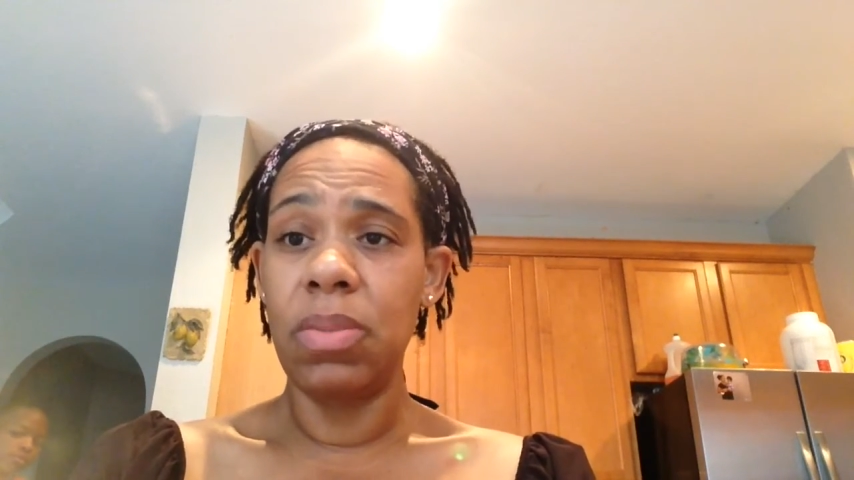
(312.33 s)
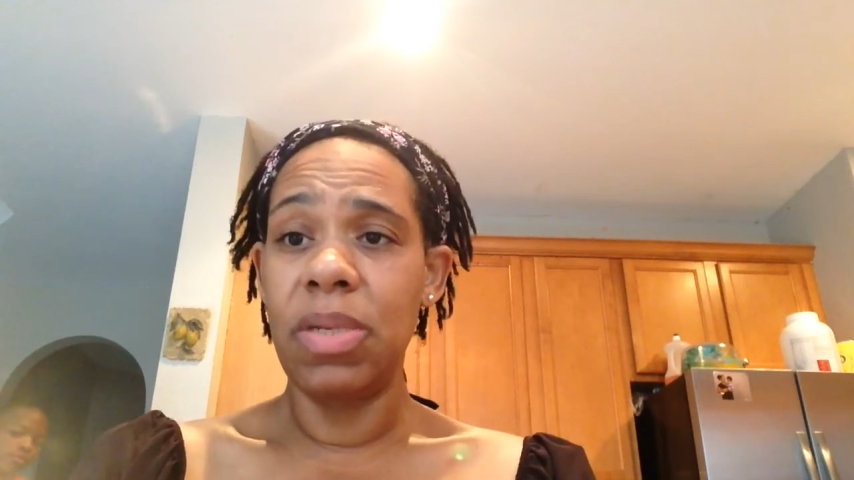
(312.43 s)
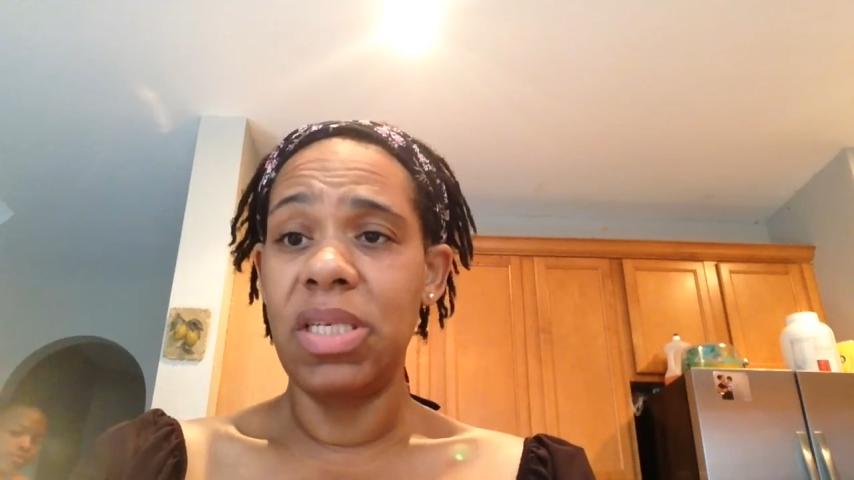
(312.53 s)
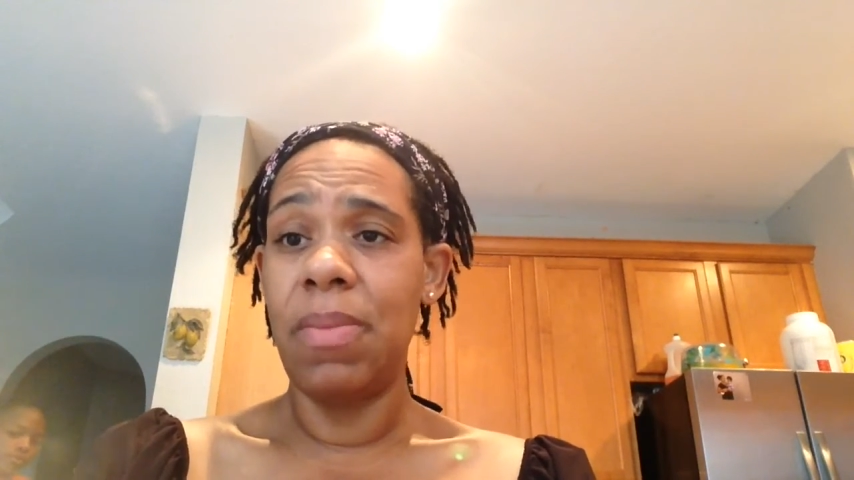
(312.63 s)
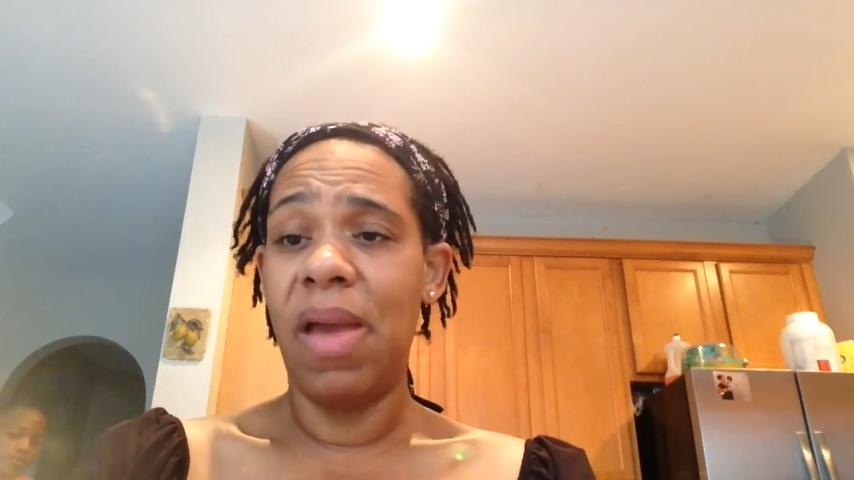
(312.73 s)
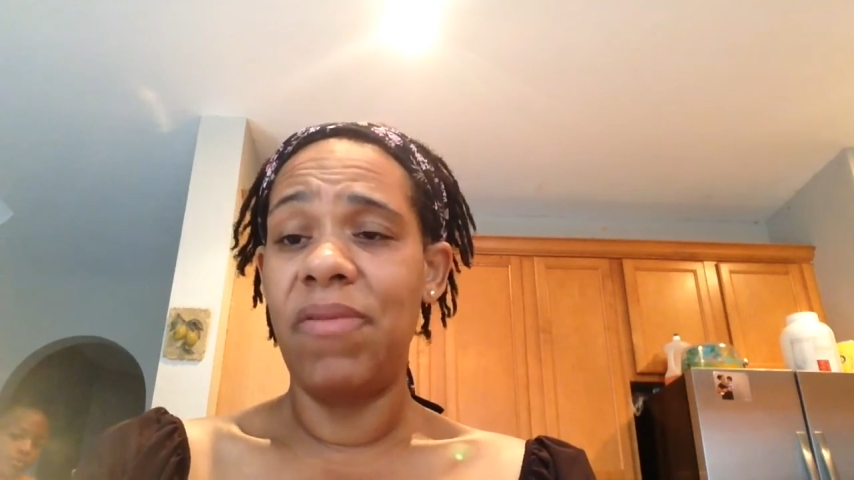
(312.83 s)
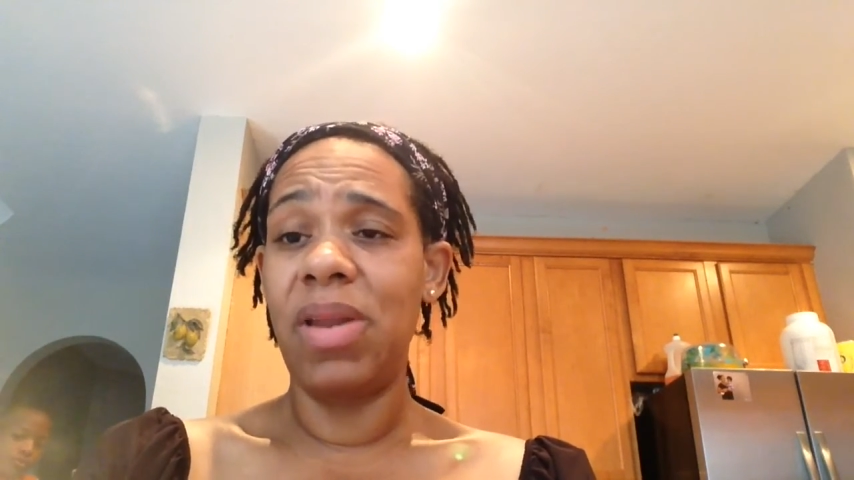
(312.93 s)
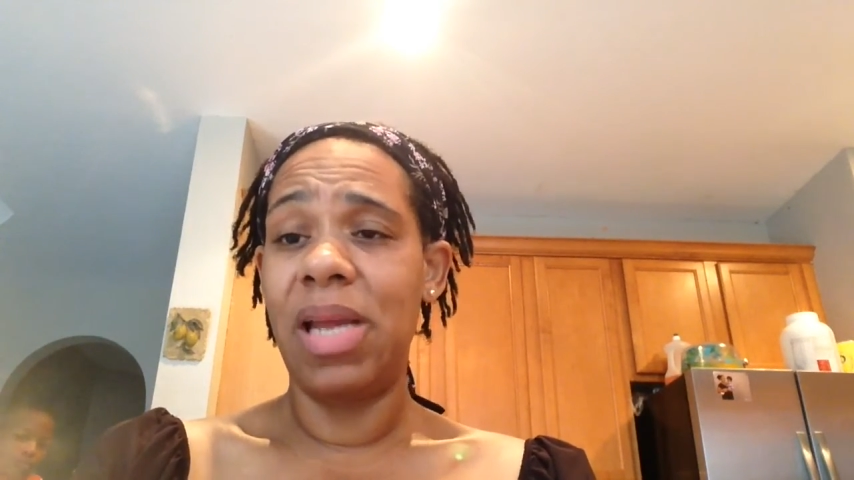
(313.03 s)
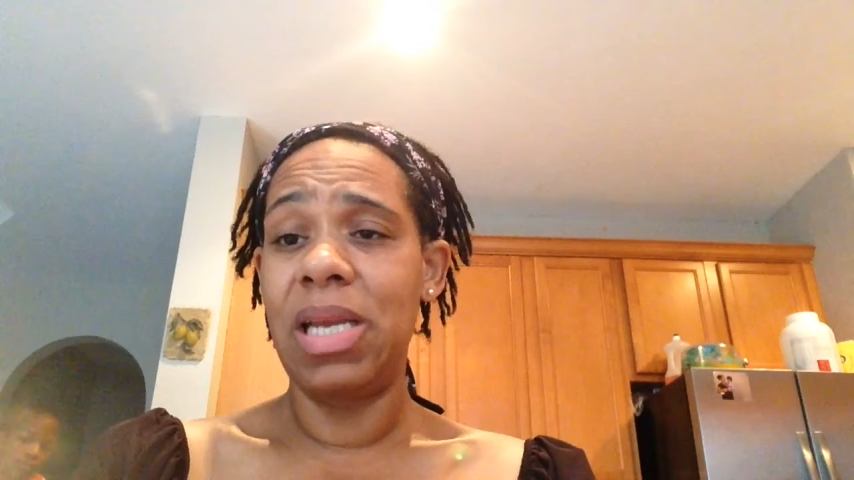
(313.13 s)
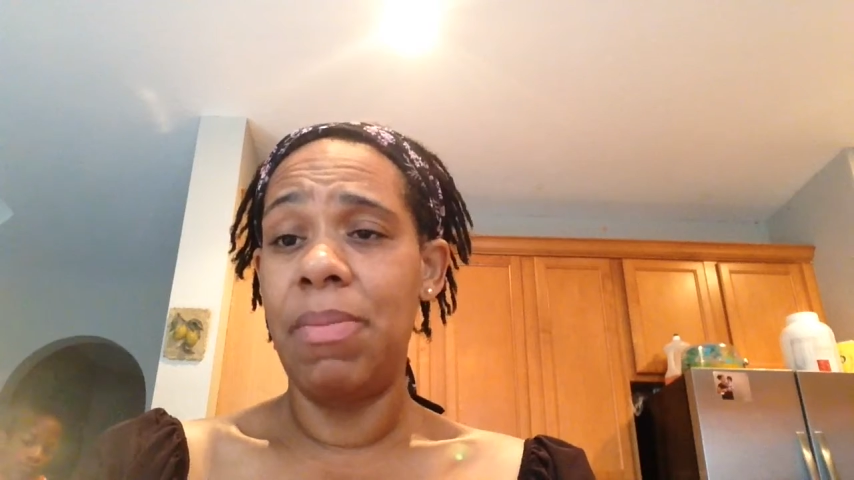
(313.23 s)
because they might
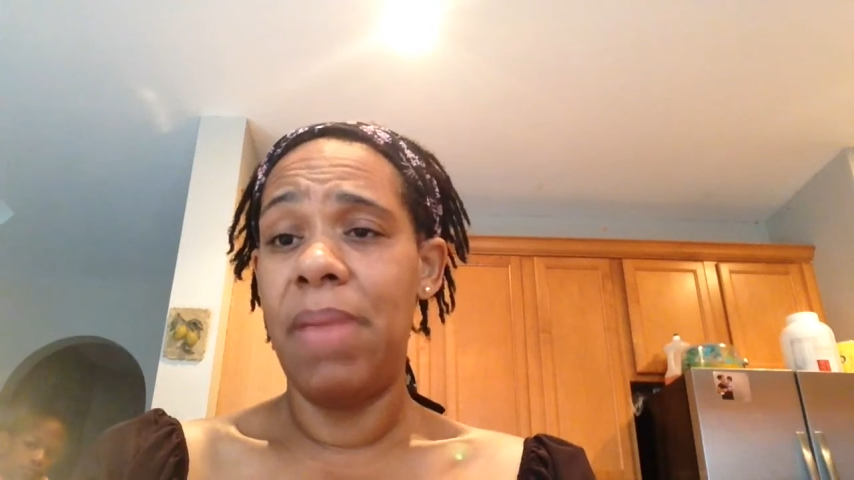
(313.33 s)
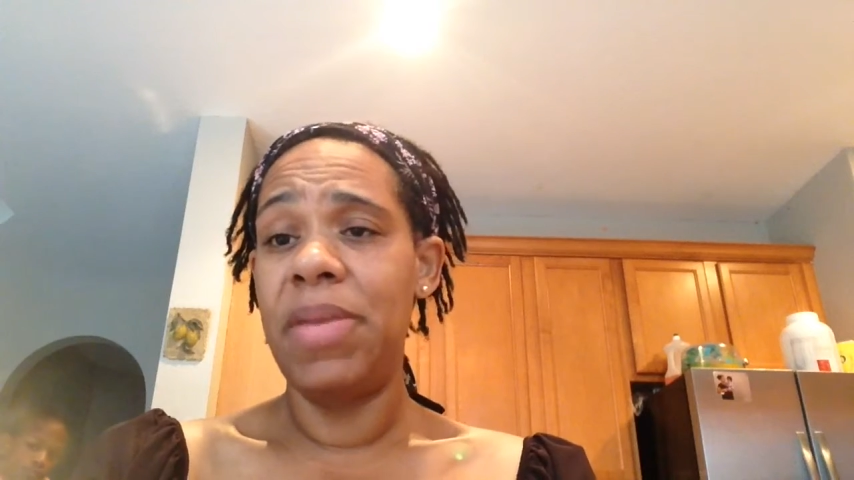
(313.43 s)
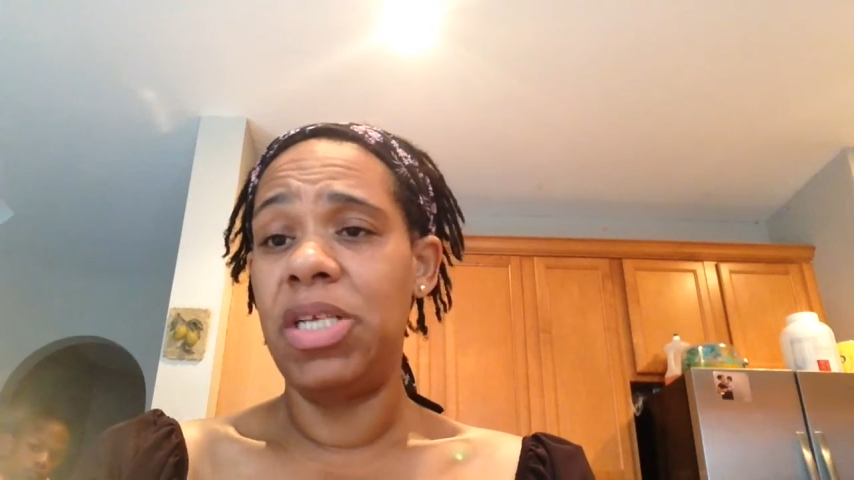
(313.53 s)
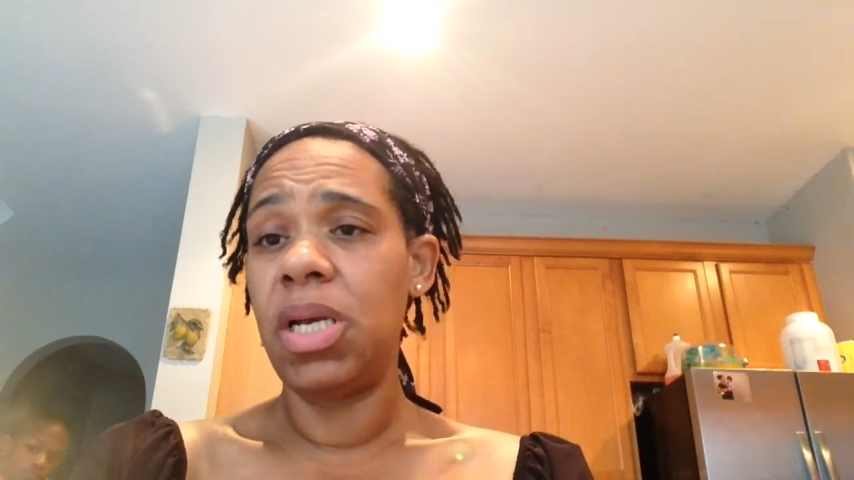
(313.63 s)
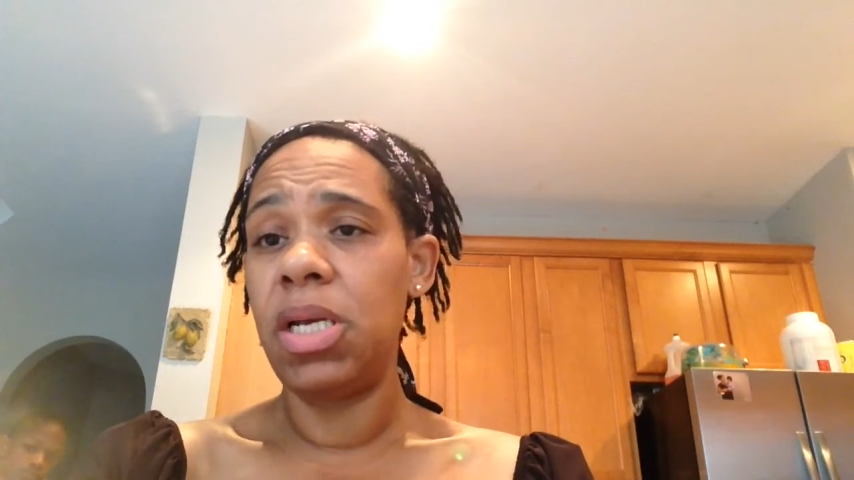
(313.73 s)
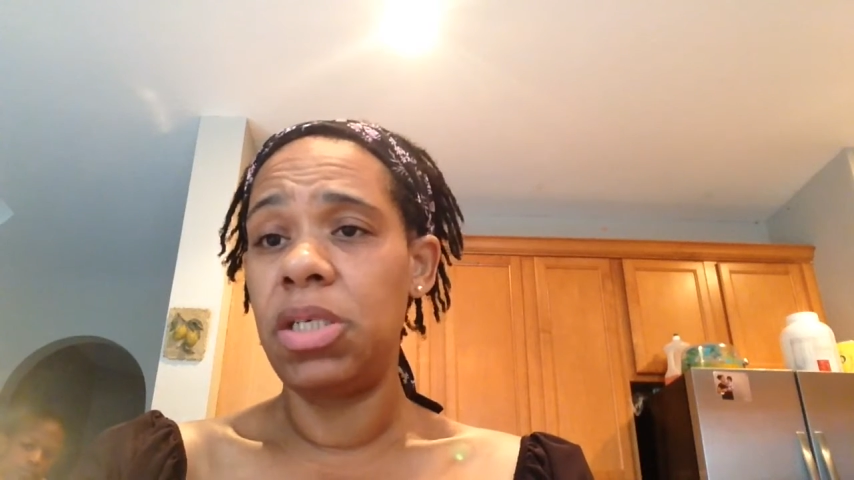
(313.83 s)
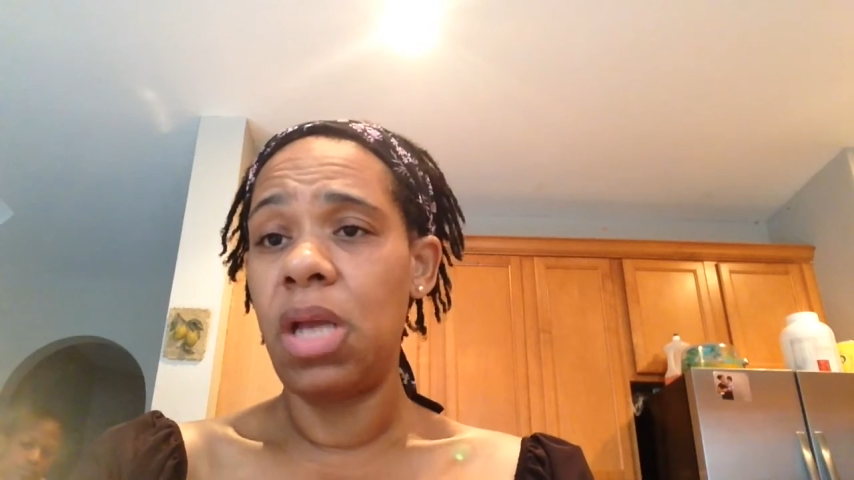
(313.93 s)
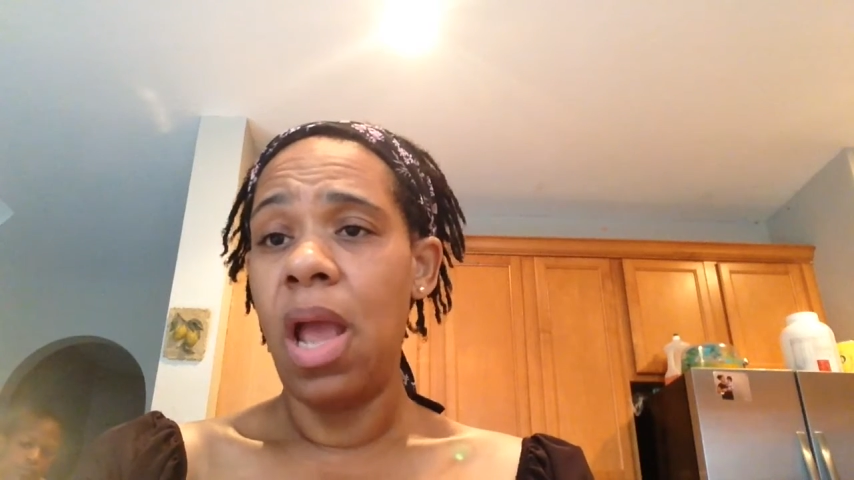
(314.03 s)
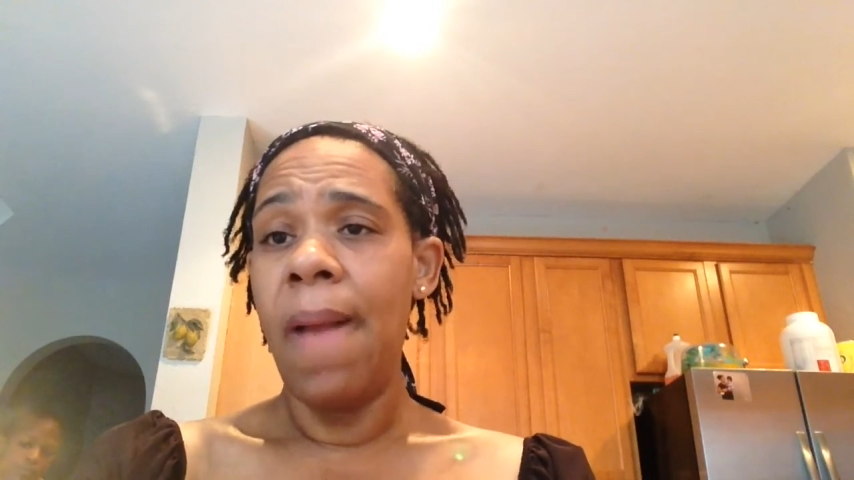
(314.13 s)
feel like they might be judged.